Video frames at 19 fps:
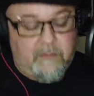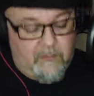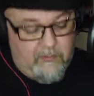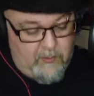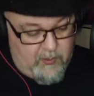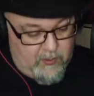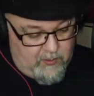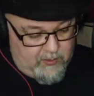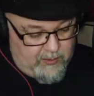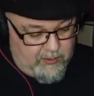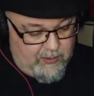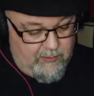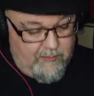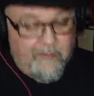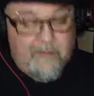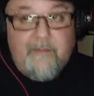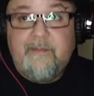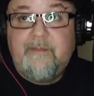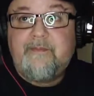Hold
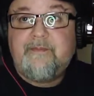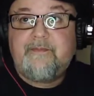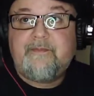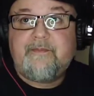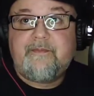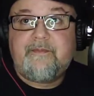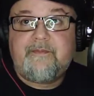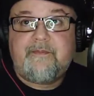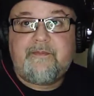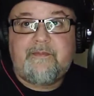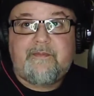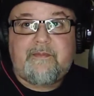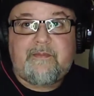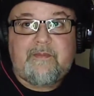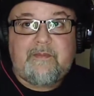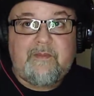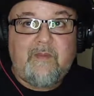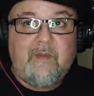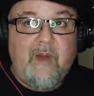on.
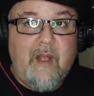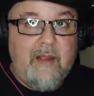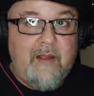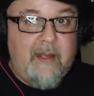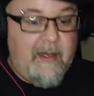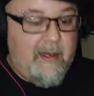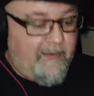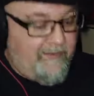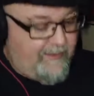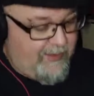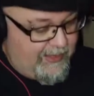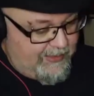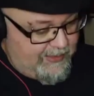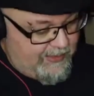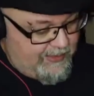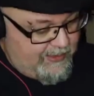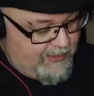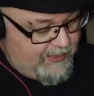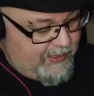And then I find
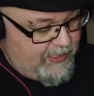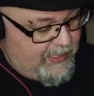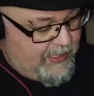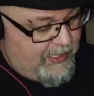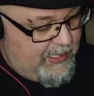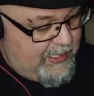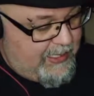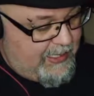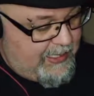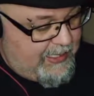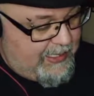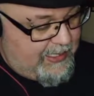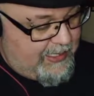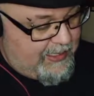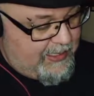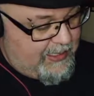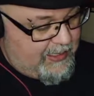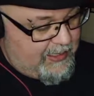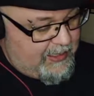it.
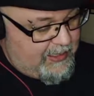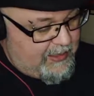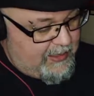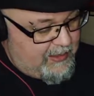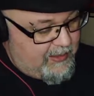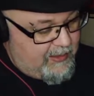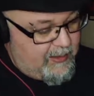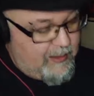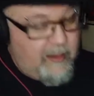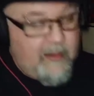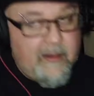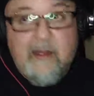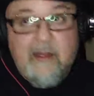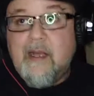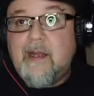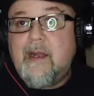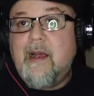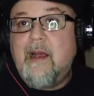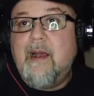And
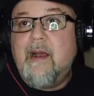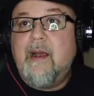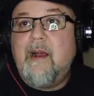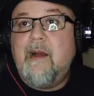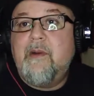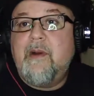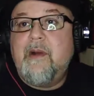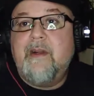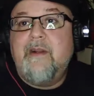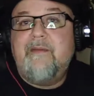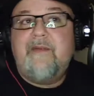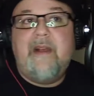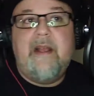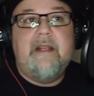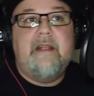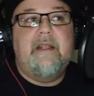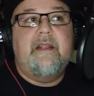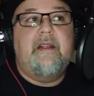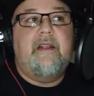ta-da! We're going to
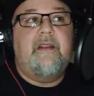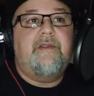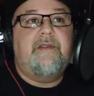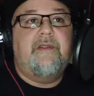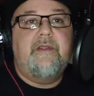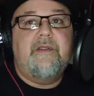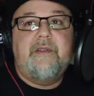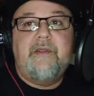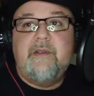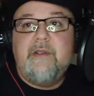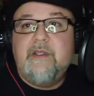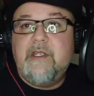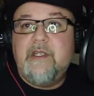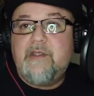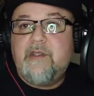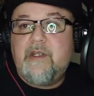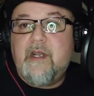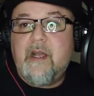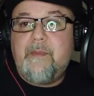find it, and I'll show it to you in
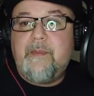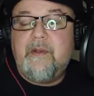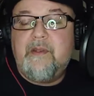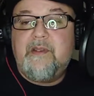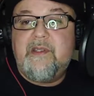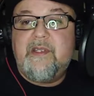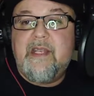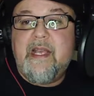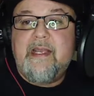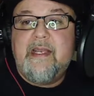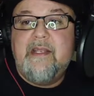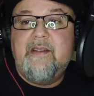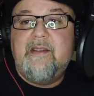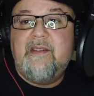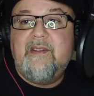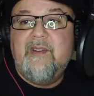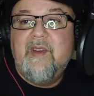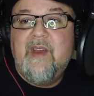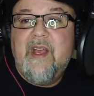just a couple of
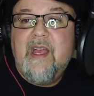seconds.